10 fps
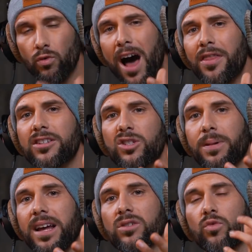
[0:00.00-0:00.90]
rather
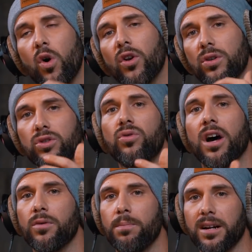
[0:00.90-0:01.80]
spend $100 or
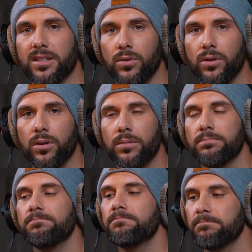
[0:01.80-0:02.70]
$200 more
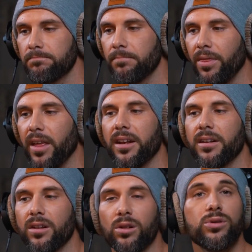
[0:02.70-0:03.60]

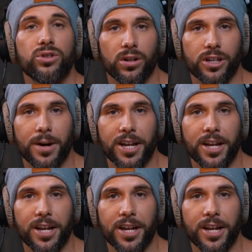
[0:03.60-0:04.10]
than lose all your